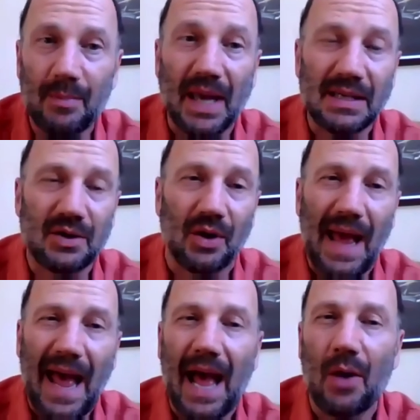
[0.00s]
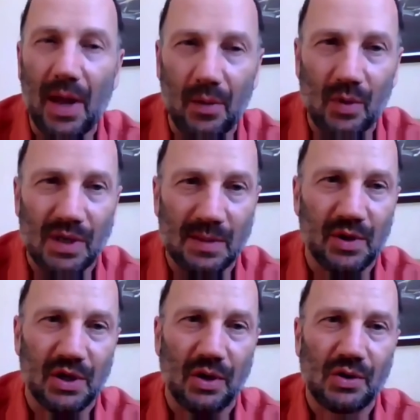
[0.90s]
based on how it was
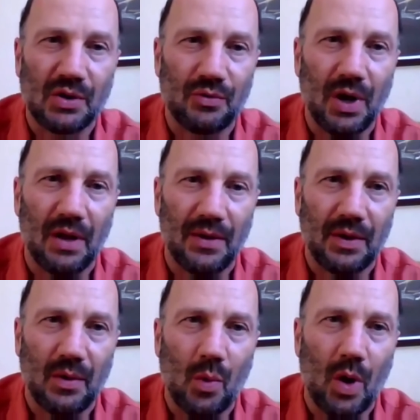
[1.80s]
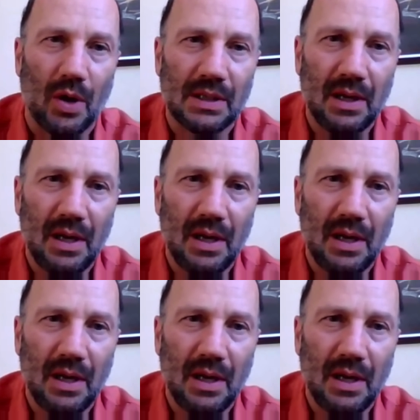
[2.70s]
produced rather than what